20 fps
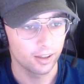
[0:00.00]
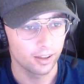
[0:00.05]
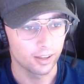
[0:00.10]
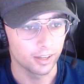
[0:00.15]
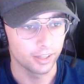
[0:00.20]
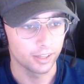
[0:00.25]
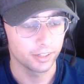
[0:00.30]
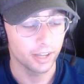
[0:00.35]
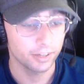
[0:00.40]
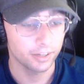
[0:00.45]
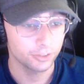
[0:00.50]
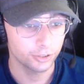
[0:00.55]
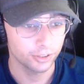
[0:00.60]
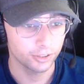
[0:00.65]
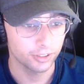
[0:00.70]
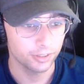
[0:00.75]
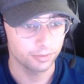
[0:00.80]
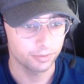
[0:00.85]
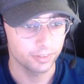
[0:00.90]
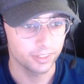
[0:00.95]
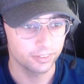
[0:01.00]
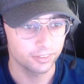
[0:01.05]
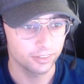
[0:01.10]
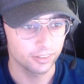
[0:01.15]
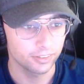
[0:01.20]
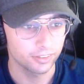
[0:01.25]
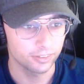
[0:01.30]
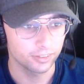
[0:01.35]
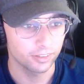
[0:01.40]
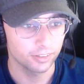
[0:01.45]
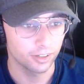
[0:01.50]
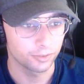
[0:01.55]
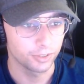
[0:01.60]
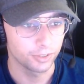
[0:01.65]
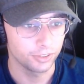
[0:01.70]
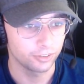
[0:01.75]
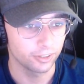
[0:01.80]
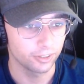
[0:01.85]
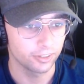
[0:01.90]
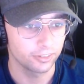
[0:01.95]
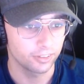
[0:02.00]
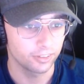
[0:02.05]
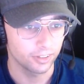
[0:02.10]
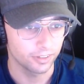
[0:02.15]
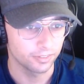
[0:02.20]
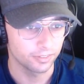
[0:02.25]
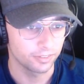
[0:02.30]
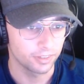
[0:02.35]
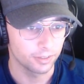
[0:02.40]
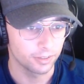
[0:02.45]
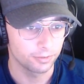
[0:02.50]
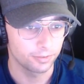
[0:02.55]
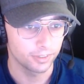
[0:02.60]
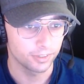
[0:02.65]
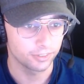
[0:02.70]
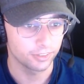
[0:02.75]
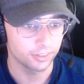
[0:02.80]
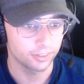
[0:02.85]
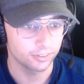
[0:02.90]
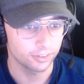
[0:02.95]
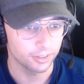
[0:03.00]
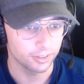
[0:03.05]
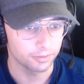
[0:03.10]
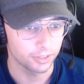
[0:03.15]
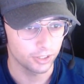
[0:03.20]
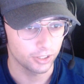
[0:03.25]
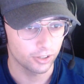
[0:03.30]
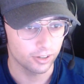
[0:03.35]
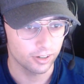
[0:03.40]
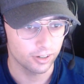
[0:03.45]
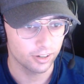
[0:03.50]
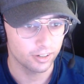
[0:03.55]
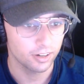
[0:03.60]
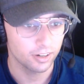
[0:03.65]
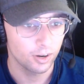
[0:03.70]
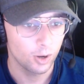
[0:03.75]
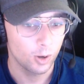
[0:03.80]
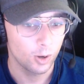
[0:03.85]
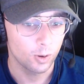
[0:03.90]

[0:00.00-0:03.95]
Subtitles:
Not sure if this is a result of the physics of the car